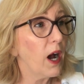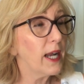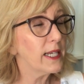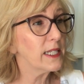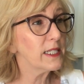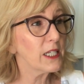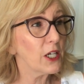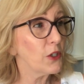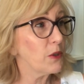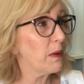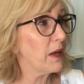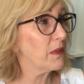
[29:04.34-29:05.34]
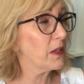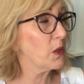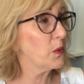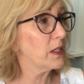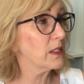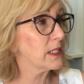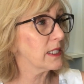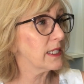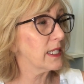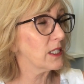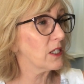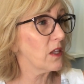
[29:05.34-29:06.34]
didn't tell you about the quilt
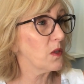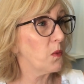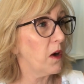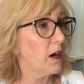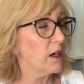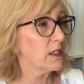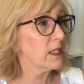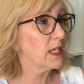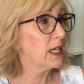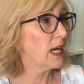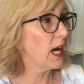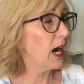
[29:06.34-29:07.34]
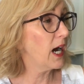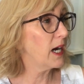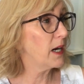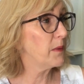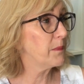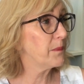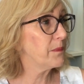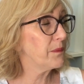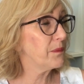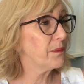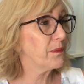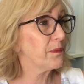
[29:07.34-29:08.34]
that's on the wall.
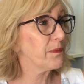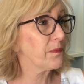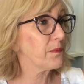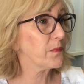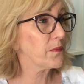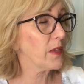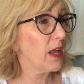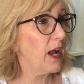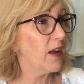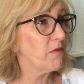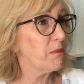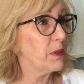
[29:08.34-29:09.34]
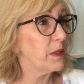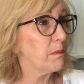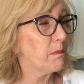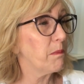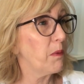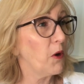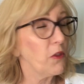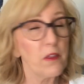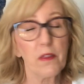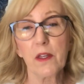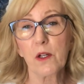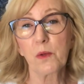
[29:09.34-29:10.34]
I've put both
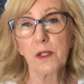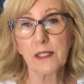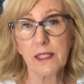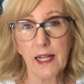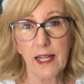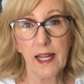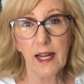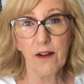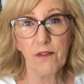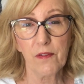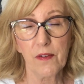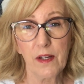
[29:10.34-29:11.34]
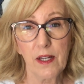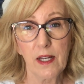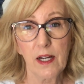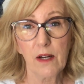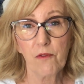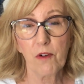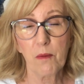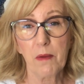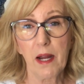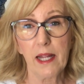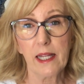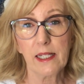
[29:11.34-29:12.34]
of the quilts that I have from
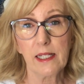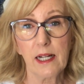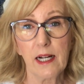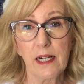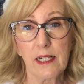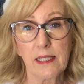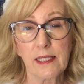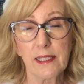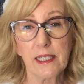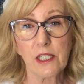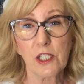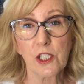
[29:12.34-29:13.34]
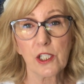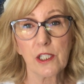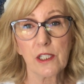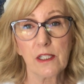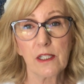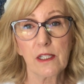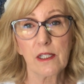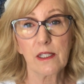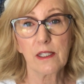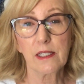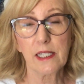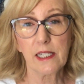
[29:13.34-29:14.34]
my Stitch
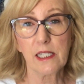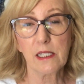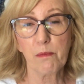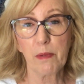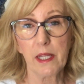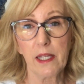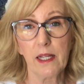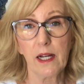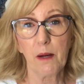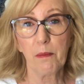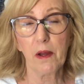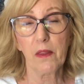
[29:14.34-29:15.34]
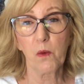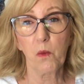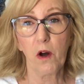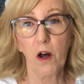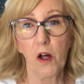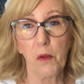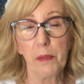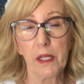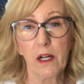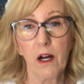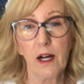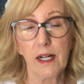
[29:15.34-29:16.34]
Tees Bee up on the wall
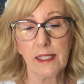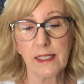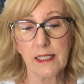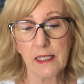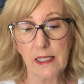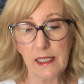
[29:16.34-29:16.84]
because